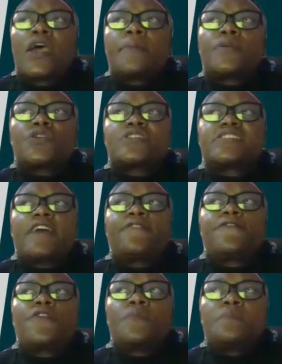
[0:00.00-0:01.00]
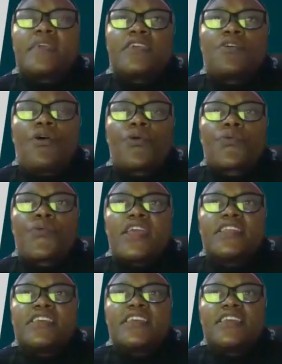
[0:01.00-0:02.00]
because that for me
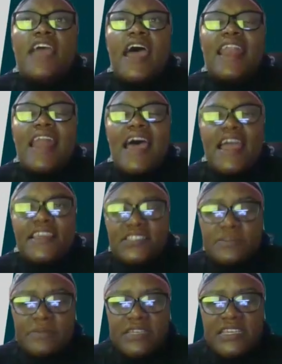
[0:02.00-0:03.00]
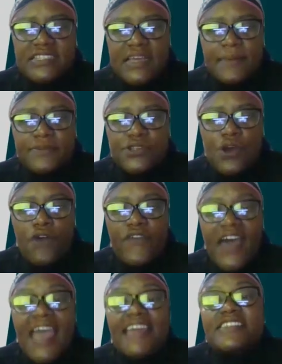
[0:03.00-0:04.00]
already aligns me in terms of
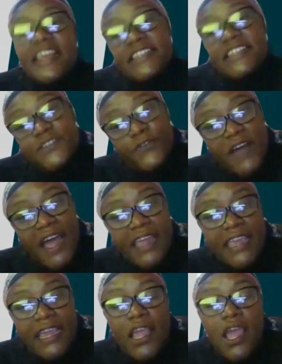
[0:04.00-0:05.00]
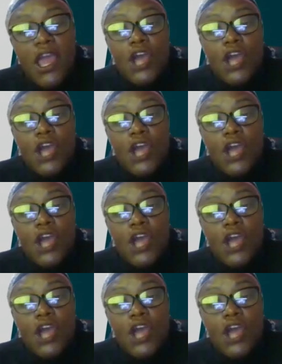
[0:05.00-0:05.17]
identifying